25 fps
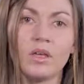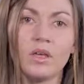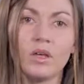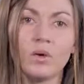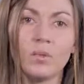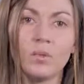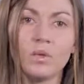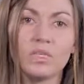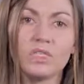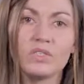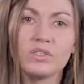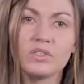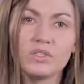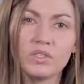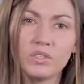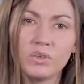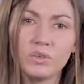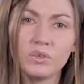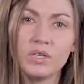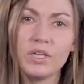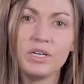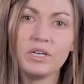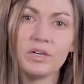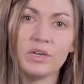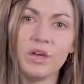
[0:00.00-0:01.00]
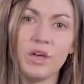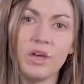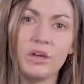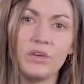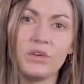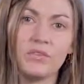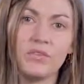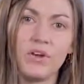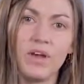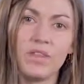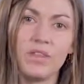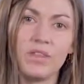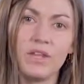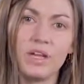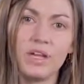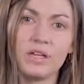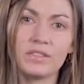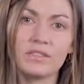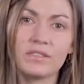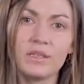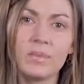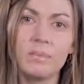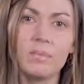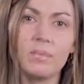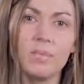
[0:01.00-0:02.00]
We do need a code of
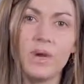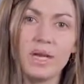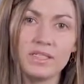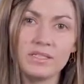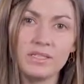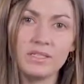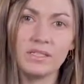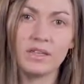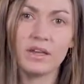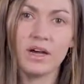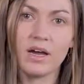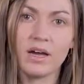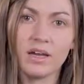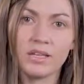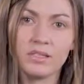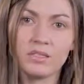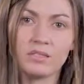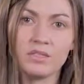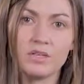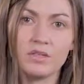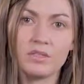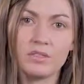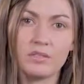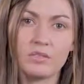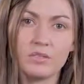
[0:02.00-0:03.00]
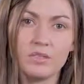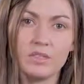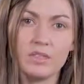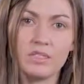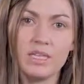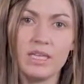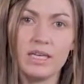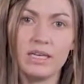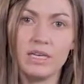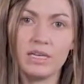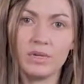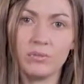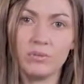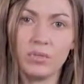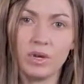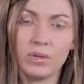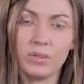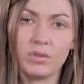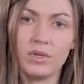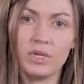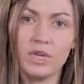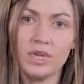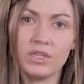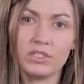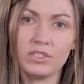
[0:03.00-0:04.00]
ethics that better guides those of us dealing in
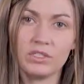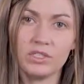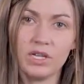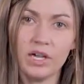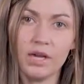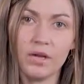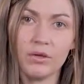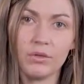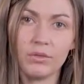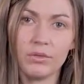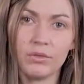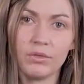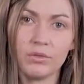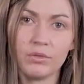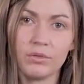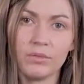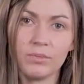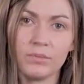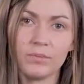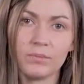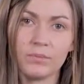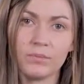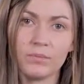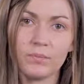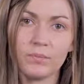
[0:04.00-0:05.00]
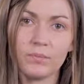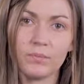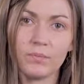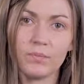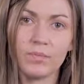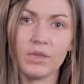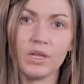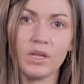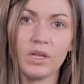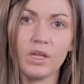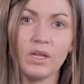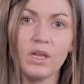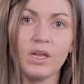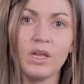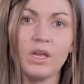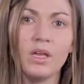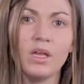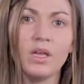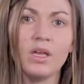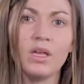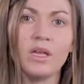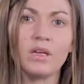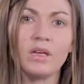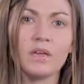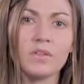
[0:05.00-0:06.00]
population health.
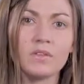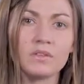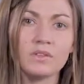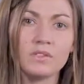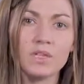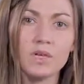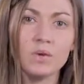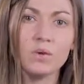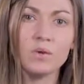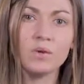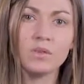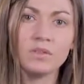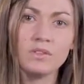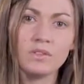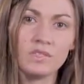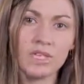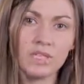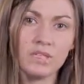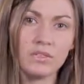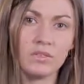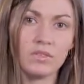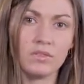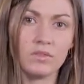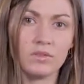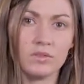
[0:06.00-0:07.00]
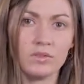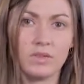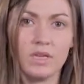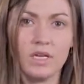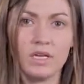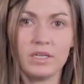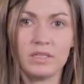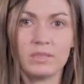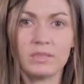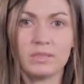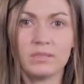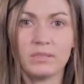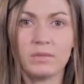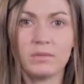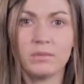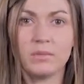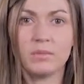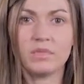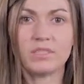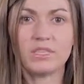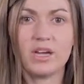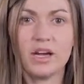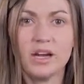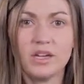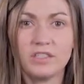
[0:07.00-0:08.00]
Now, there's no consensus on this,
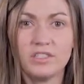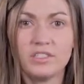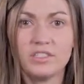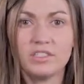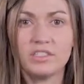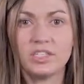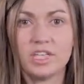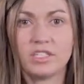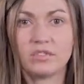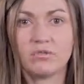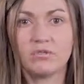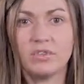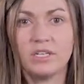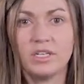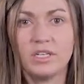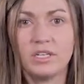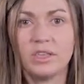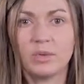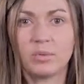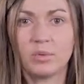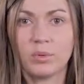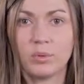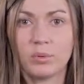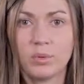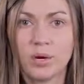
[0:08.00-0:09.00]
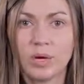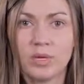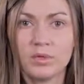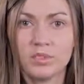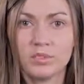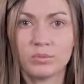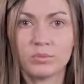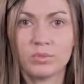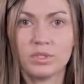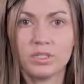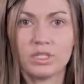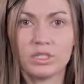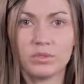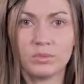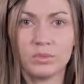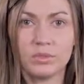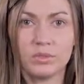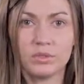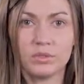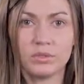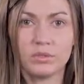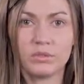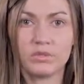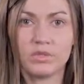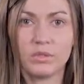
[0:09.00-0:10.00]
but I'd suggest reading the proposed
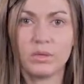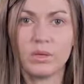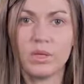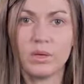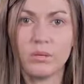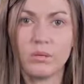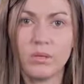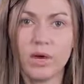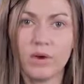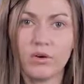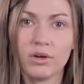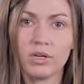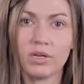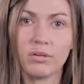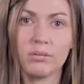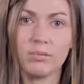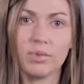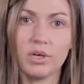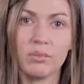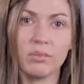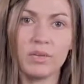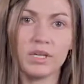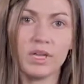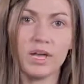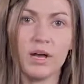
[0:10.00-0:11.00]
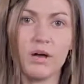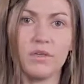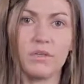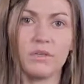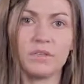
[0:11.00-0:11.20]
principles from the American Public Health